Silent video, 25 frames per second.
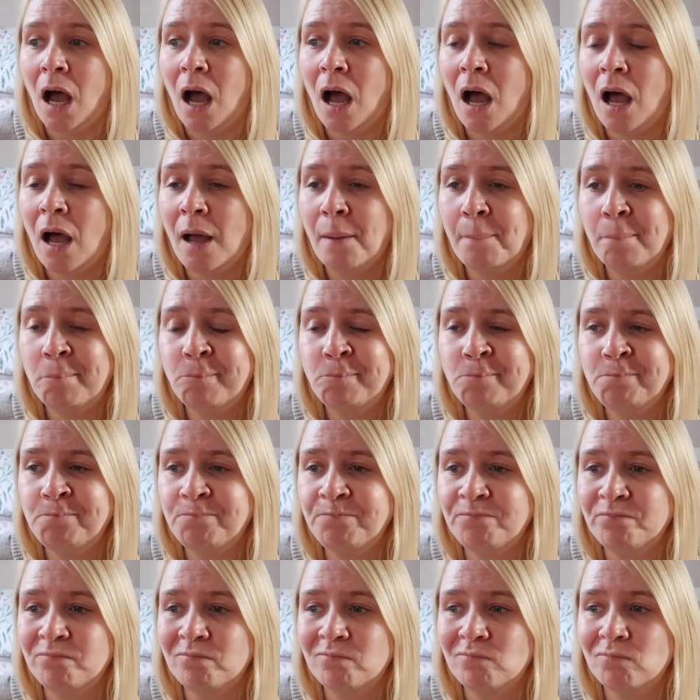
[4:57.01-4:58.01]

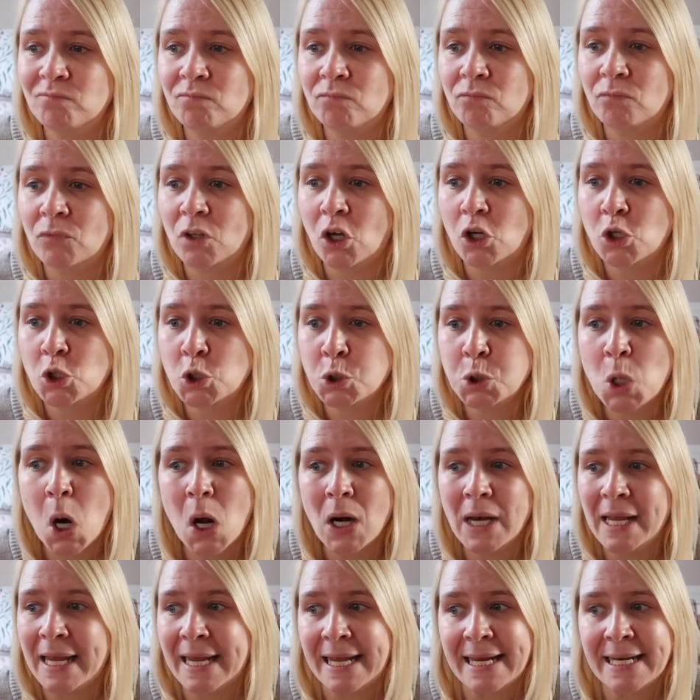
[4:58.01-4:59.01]
Um,
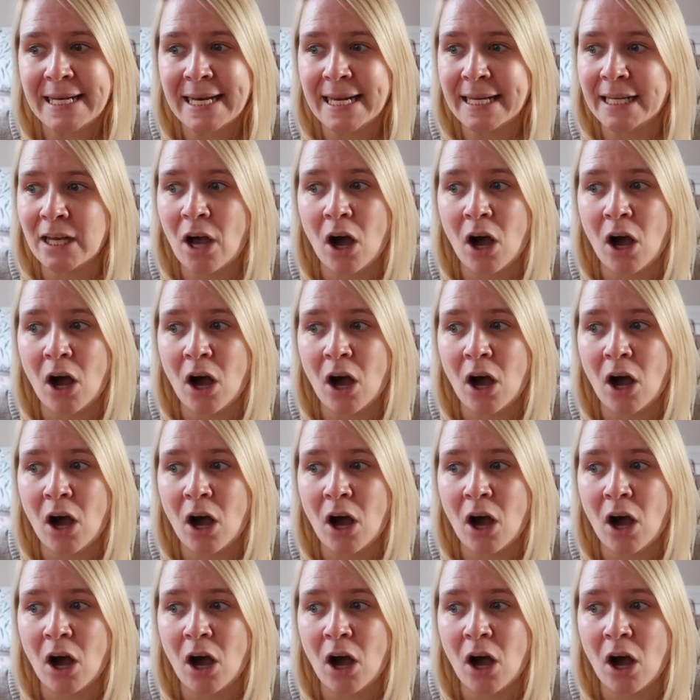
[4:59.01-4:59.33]
trolling